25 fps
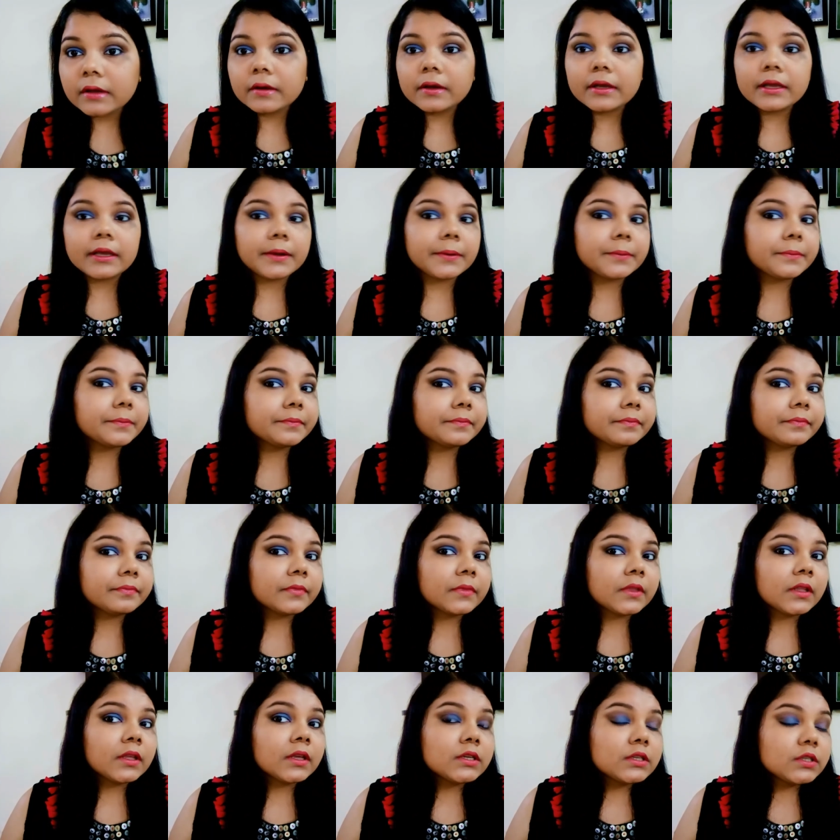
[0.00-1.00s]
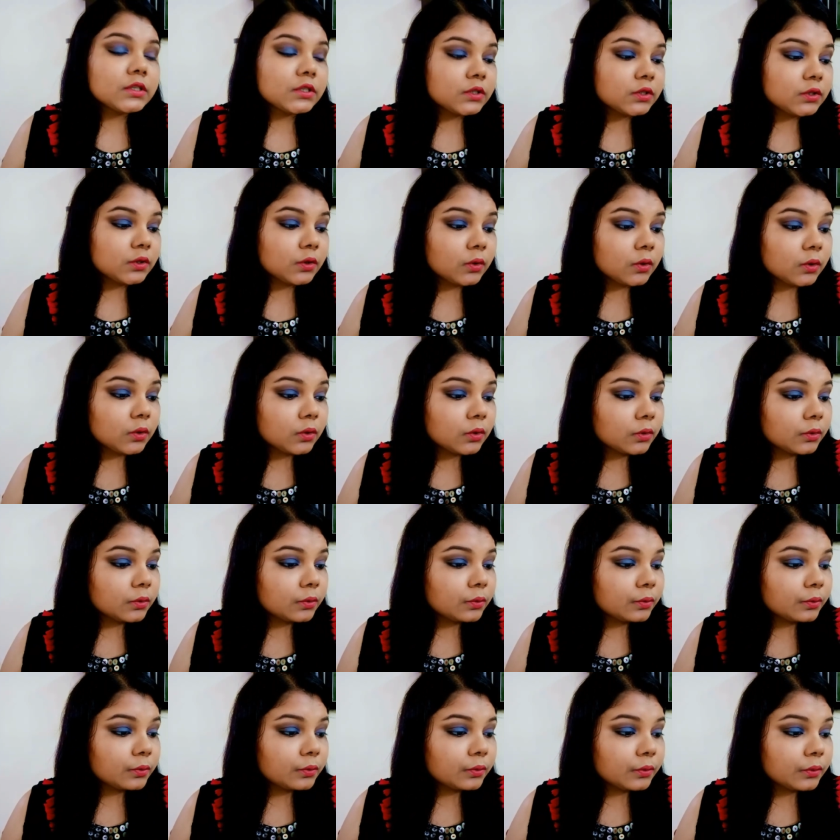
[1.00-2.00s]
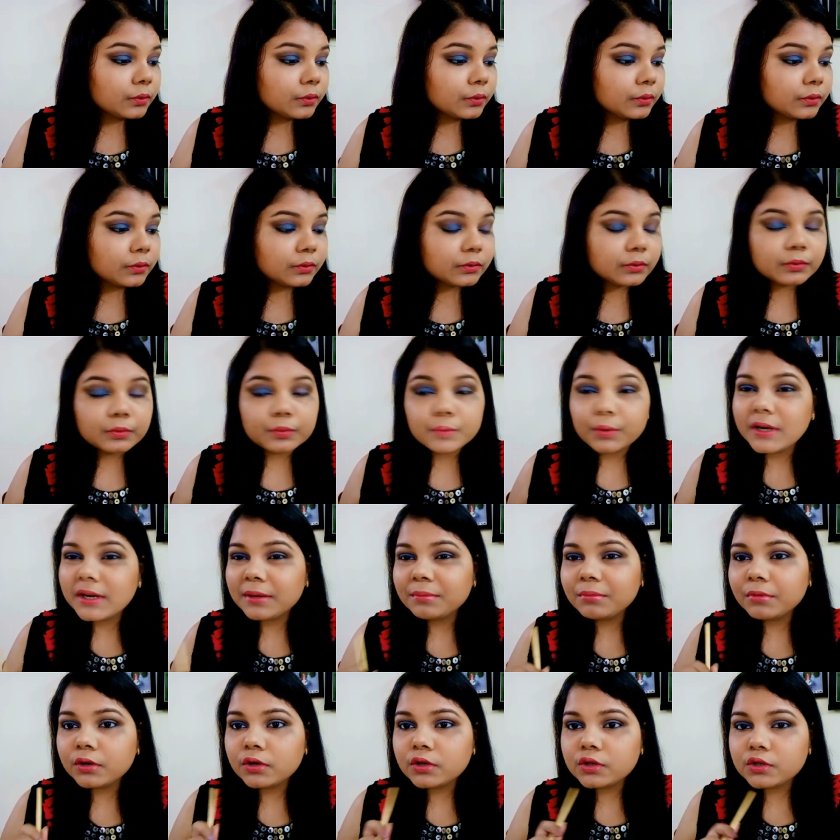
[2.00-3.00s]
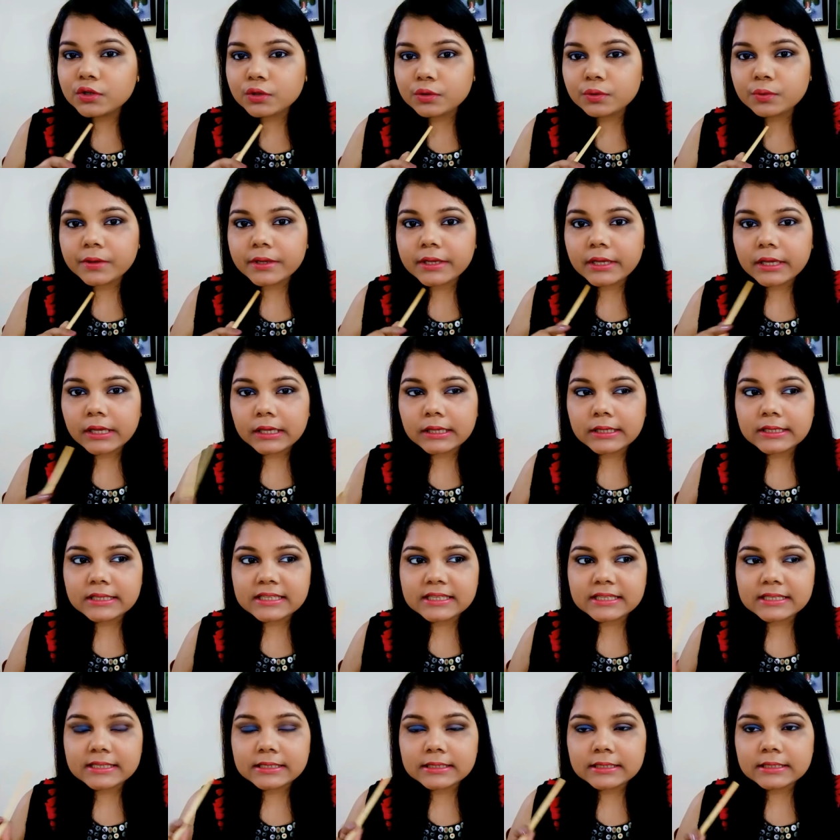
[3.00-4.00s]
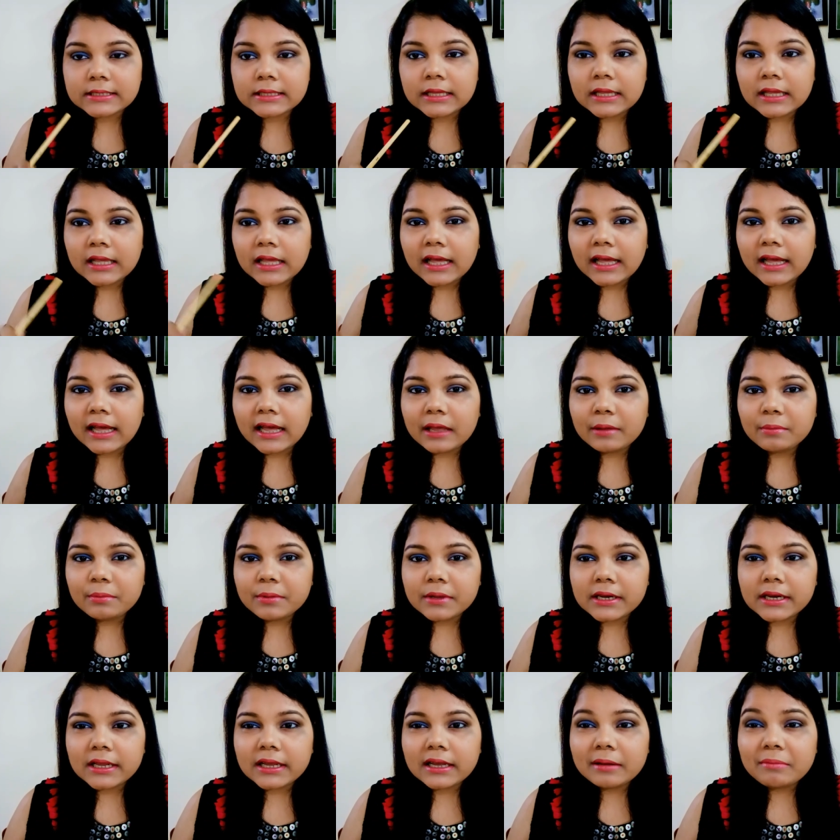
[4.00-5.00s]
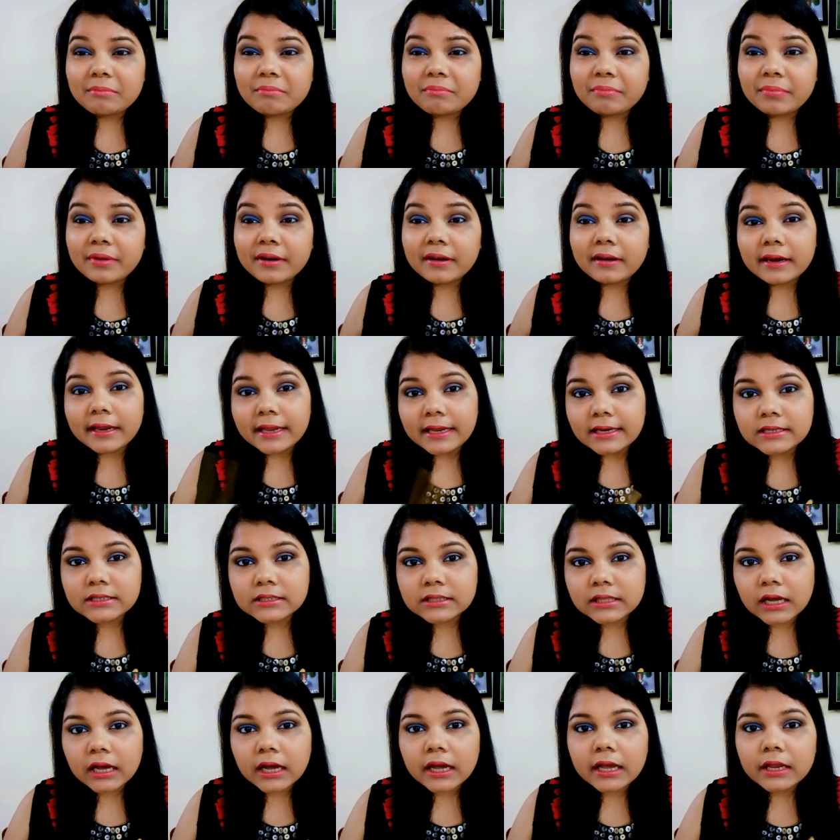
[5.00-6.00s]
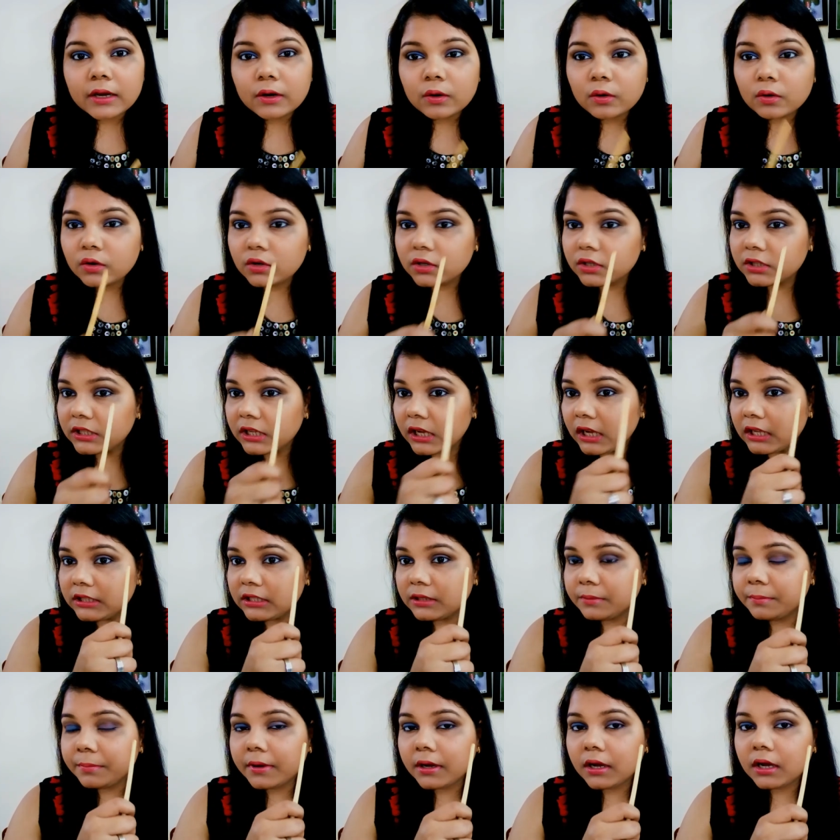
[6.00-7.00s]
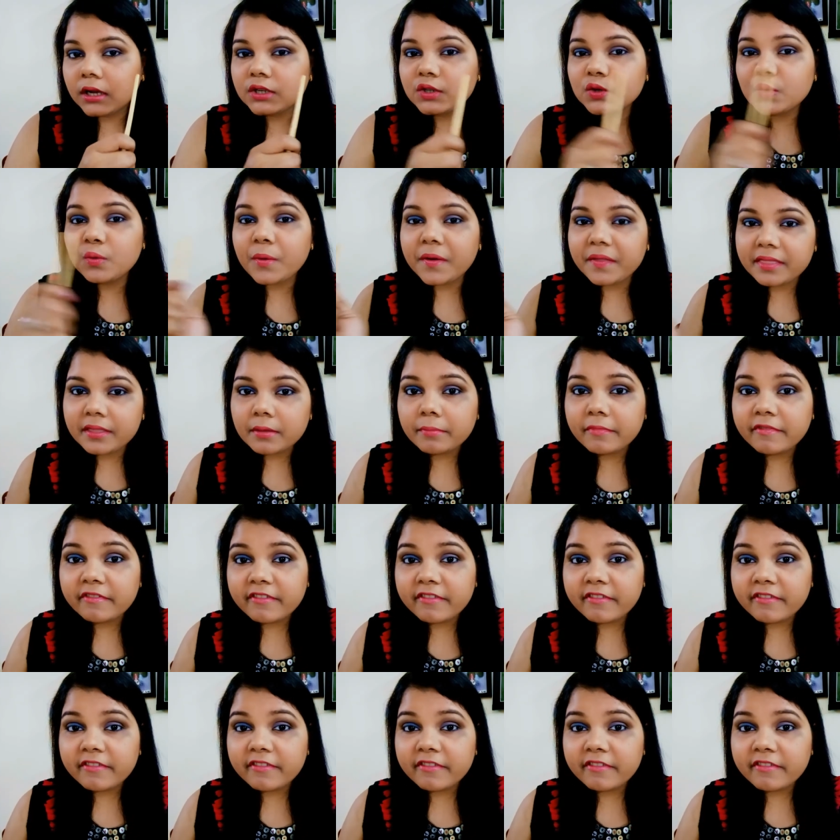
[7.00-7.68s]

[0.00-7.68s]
Okay, so what I'm gonna do is I will complete the eye look, the other part, with the